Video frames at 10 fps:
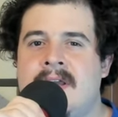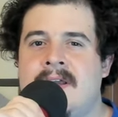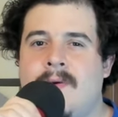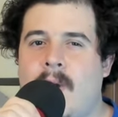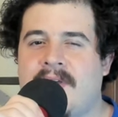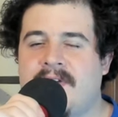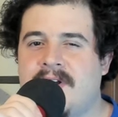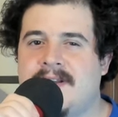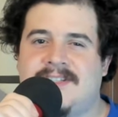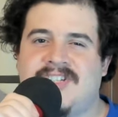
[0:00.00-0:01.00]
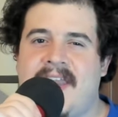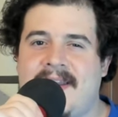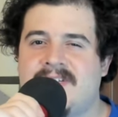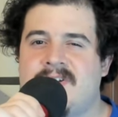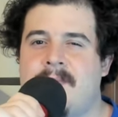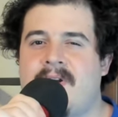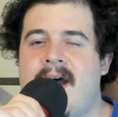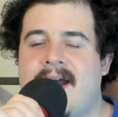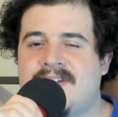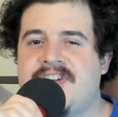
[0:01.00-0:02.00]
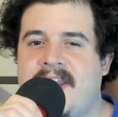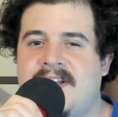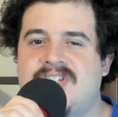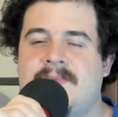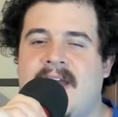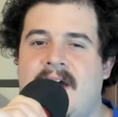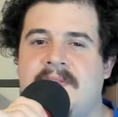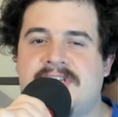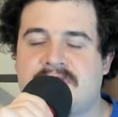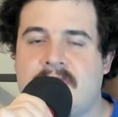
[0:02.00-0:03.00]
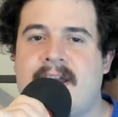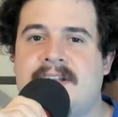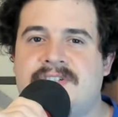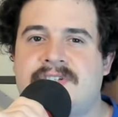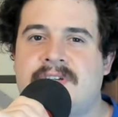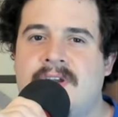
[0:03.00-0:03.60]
whether to change them or not change them down the stretch.